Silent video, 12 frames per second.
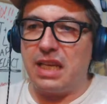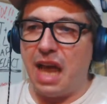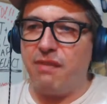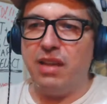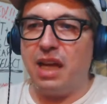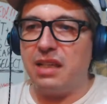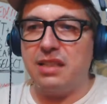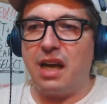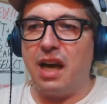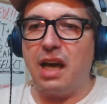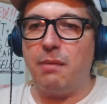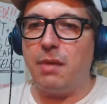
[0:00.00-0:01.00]
have a lot of
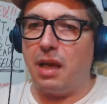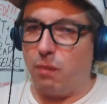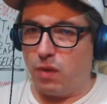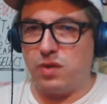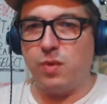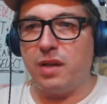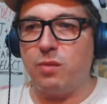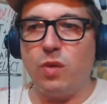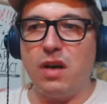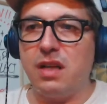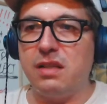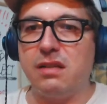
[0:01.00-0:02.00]
time. It was what it
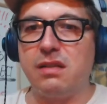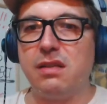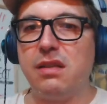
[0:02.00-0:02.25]
was.